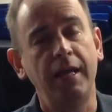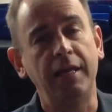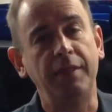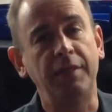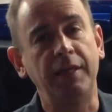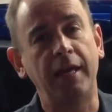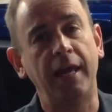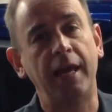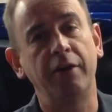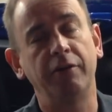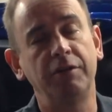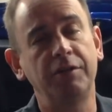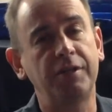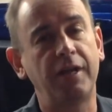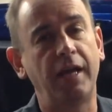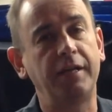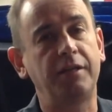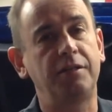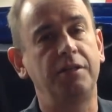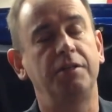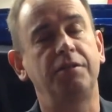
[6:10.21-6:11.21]
in the air
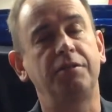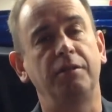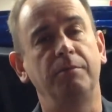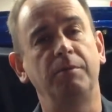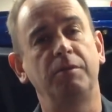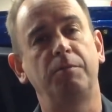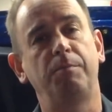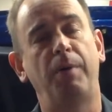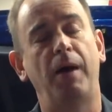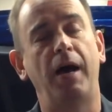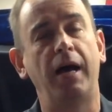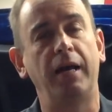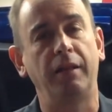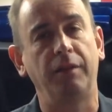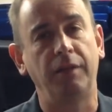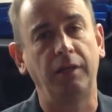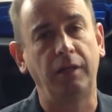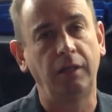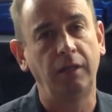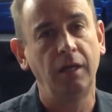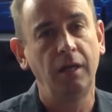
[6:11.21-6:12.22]
intake system as part
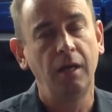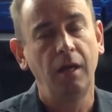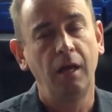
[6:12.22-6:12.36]
of the